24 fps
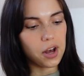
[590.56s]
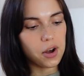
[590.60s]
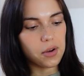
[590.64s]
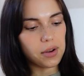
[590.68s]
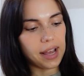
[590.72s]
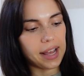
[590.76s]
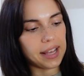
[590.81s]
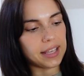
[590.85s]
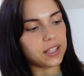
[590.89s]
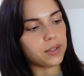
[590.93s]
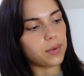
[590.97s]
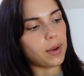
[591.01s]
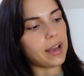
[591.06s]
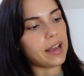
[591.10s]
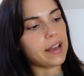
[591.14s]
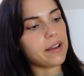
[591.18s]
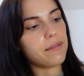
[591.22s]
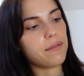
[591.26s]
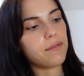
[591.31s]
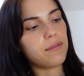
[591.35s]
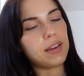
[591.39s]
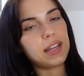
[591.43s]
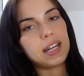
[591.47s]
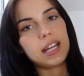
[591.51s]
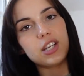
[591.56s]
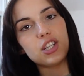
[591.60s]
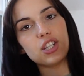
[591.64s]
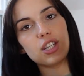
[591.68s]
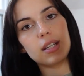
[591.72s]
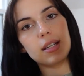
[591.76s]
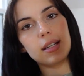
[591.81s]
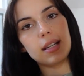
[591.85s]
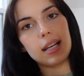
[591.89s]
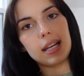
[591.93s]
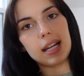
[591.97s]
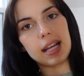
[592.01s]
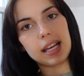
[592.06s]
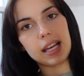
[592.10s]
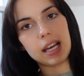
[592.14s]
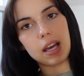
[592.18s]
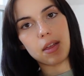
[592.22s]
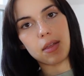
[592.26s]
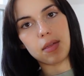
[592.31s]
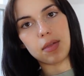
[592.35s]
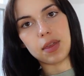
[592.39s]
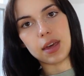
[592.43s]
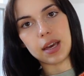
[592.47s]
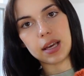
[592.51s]
Okay, so I have finished
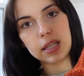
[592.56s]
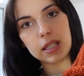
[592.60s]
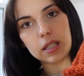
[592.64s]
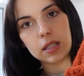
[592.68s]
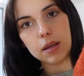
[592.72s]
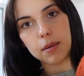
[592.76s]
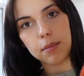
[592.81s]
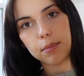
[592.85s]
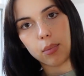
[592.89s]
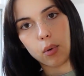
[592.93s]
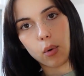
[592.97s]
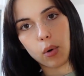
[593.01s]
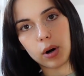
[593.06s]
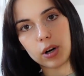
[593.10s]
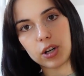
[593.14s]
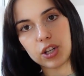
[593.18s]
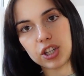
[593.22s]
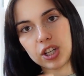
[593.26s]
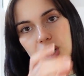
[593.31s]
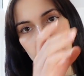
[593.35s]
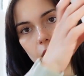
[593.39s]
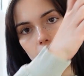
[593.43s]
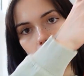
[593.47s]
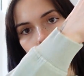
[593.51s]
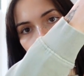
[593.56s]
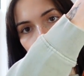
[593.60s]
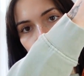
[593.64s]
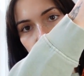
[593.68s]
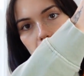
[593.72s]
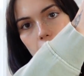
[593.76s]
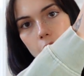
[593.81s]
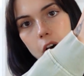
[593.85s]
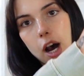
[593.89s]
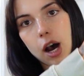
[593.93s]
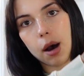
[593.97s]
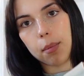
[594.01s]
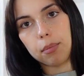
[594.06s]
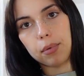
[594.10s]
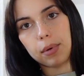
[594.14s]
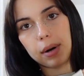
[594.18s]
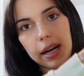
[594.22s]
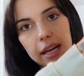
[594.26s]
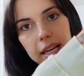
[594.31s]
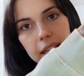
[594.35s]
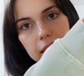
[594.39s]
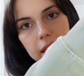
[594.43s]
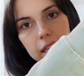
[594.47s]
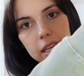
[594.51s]
knitting this portion of the top
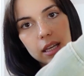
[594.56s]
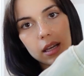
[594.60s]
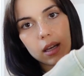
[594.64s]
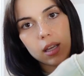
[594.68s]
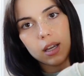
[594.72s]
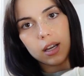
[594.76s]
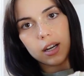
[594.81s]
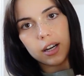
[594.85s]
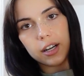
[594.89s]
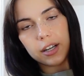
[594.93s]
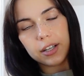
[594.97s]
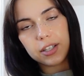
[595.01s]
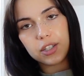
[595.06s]
right here.